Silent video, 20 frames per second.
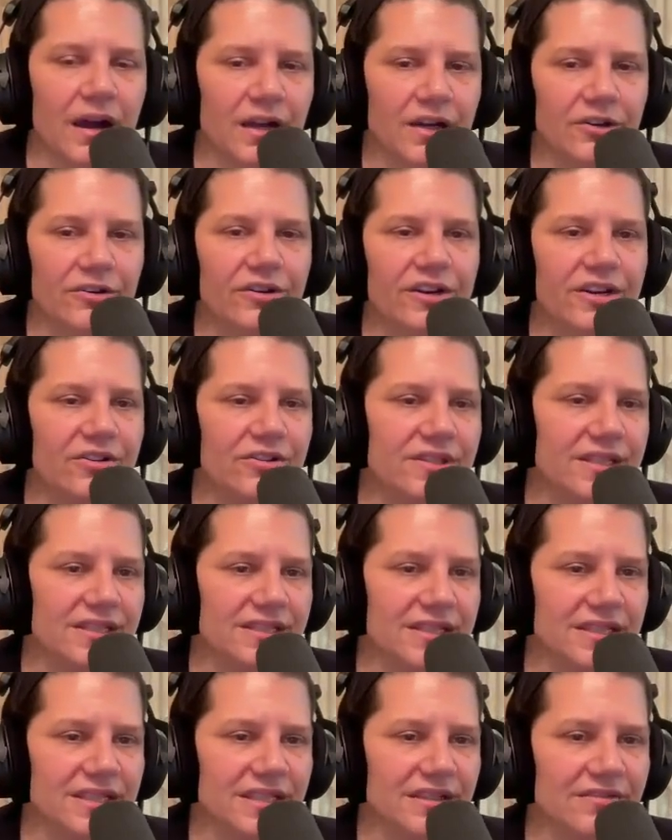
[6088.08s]
honoring your
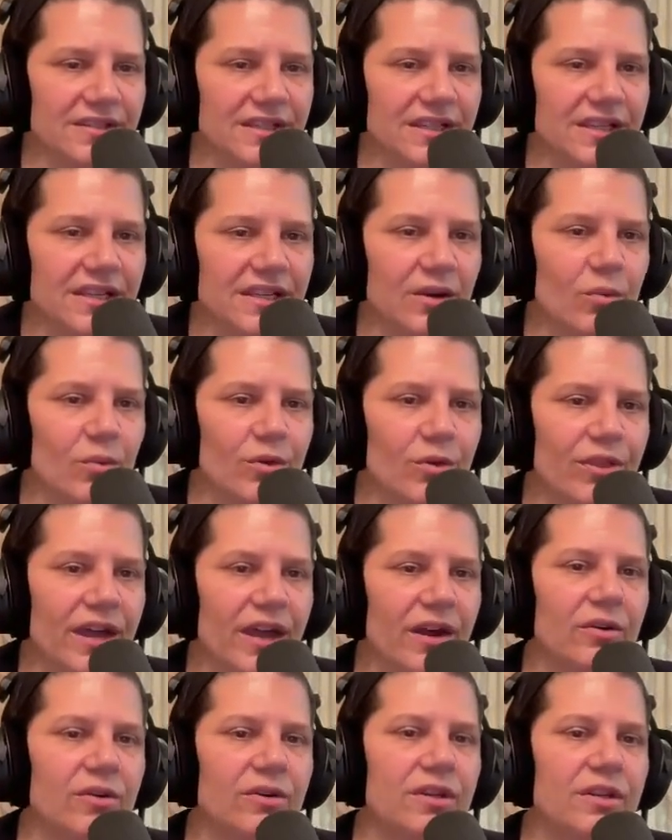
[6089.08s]
sensitivity
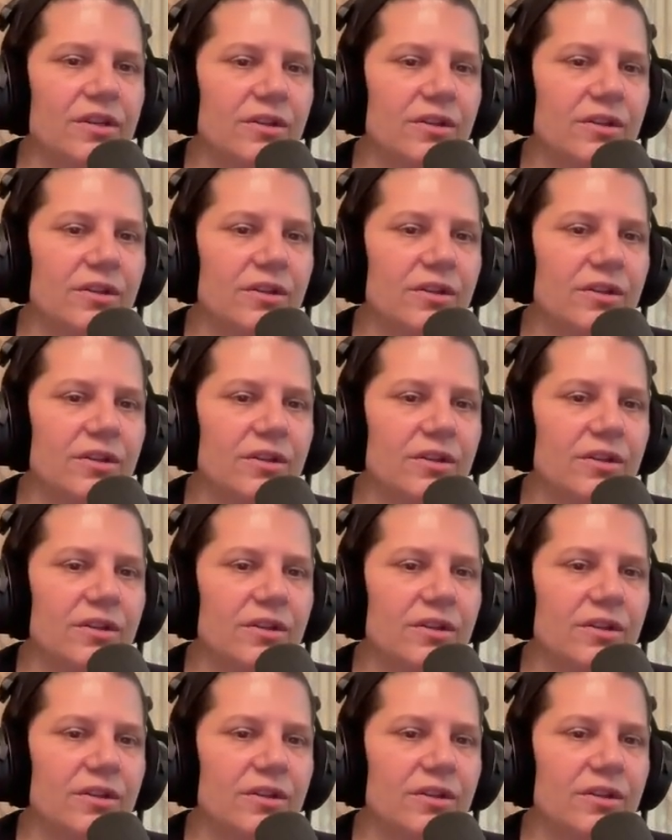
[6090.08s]
without